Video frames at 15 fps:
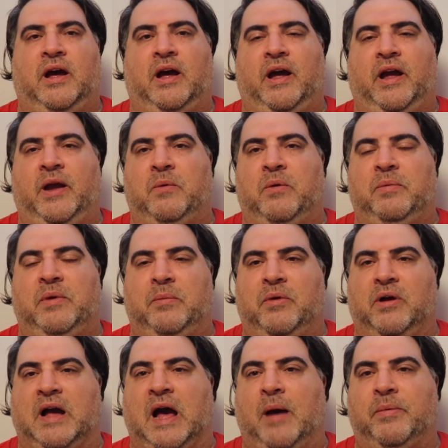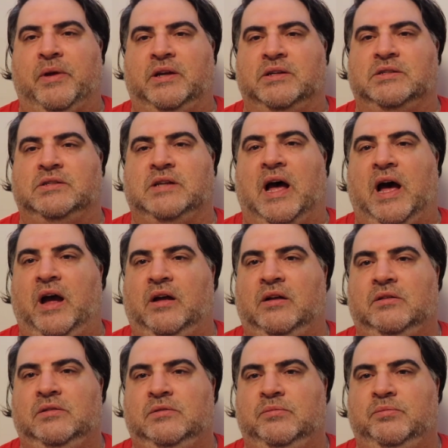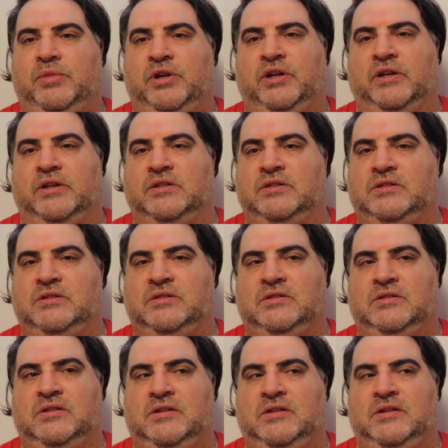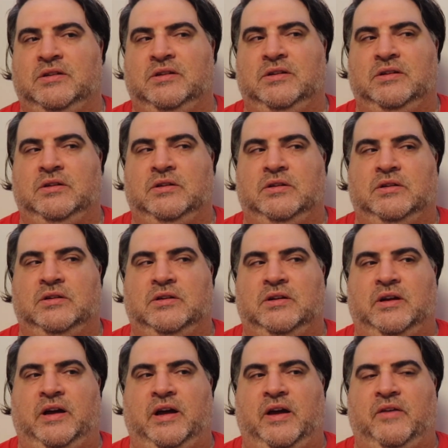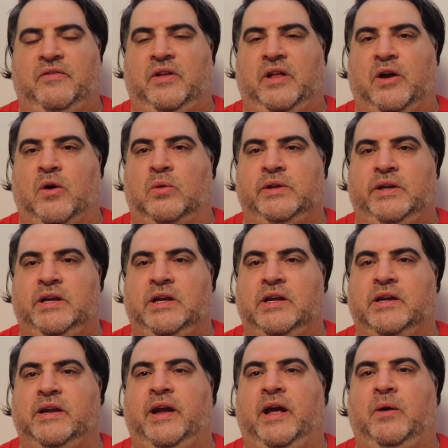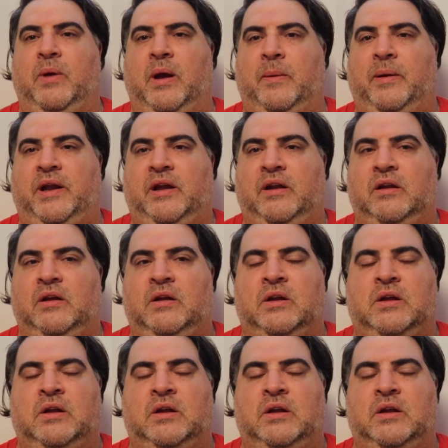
I hate when people copy his style because I feel like only he can get away with it.